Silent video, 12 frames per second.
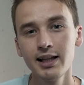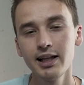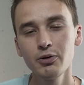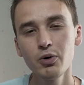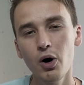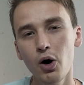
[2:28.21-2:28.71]

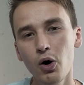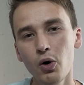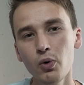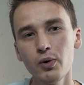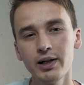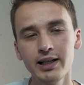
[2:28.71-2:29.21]
that will
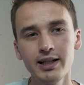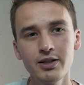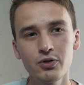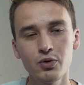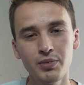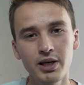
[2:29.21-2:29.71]
all lead
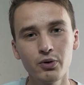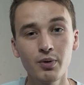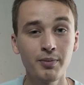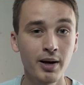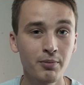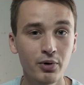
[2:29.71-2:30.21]
to me
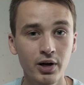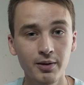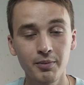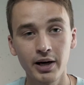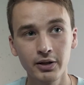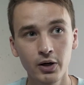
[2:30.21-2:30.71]
remembering
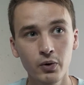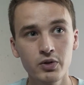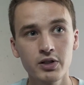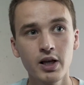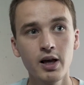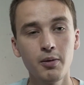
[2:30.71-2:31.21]
my
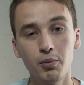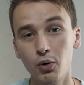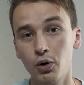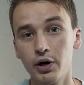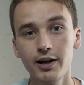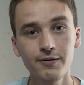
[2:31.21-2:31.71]
notes
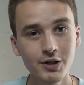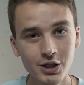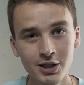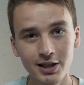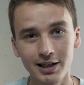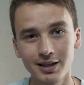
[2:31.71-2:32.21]
more
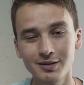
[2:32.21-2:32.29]
efficiently.